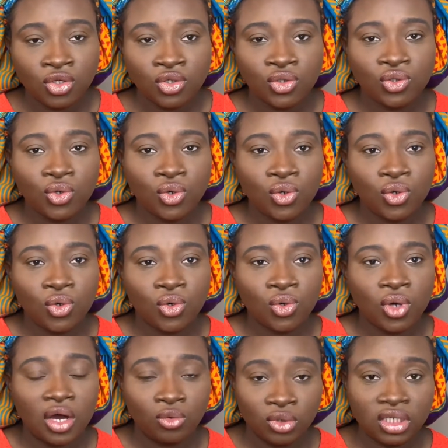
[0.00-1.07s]
so
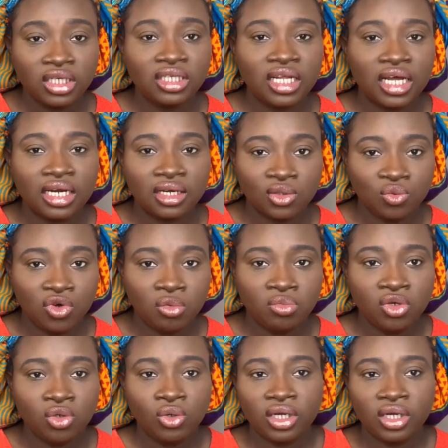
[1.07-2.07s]
I will link that as well below,